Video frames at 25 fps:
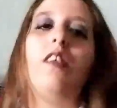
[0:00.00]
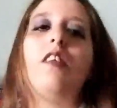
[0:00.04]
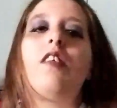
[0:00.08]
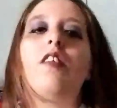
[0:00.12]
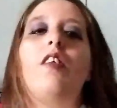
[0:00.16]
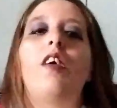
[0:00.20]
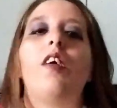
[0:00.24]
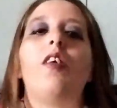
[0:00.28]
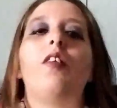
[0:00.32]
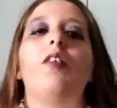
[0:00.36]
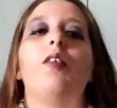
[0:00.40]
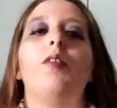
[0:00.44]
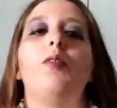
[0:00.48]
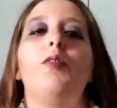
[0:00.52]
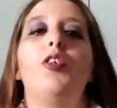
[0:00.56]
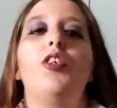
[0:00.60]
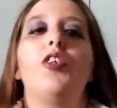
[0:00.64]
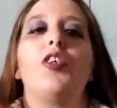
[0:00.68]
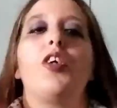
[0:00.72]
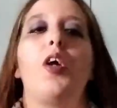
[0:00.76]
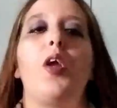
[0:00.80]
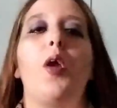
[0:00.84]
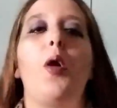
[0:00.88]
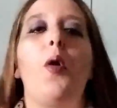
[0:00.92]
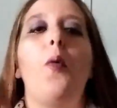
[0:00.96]
So
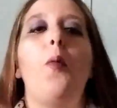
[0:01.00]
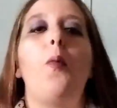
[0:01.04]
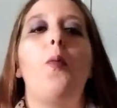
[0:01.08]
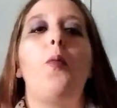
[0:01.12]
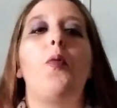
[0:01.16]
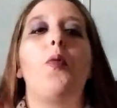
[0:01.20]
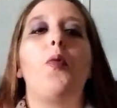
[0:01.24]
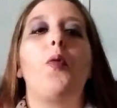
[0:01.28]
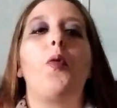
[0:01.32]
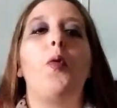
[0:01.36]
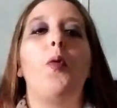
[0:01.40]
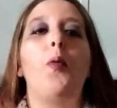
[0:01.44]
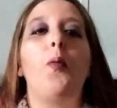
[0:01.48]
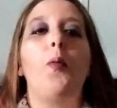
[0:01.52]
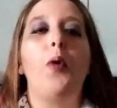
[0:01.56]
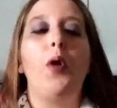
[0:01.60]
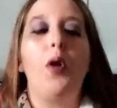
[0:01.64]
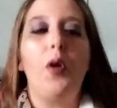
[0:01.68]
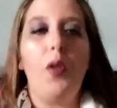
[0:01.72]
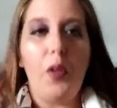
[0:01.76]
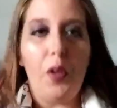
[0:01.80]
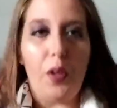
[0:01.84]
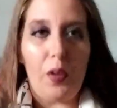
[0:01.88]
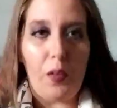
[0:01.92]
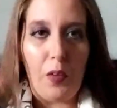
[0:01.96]
just gotta
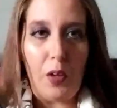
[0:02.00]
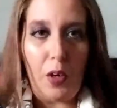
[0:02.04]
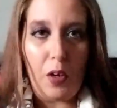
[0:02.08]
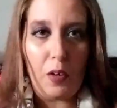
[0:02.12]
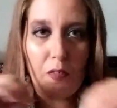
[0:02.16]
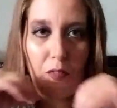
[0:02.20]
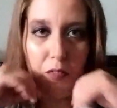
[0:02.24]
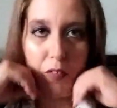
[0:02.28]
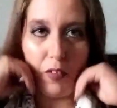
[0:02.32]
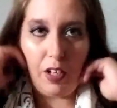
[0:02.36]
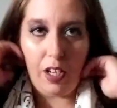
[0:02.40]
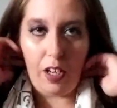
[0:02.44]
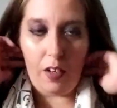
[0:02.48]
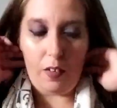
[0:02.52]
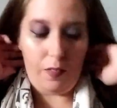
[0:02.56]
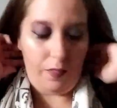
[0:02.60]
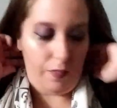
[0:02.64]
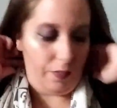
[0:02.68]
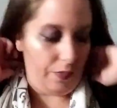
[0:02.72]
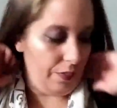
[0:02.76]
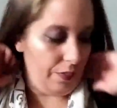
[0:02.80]
wear it like that for now.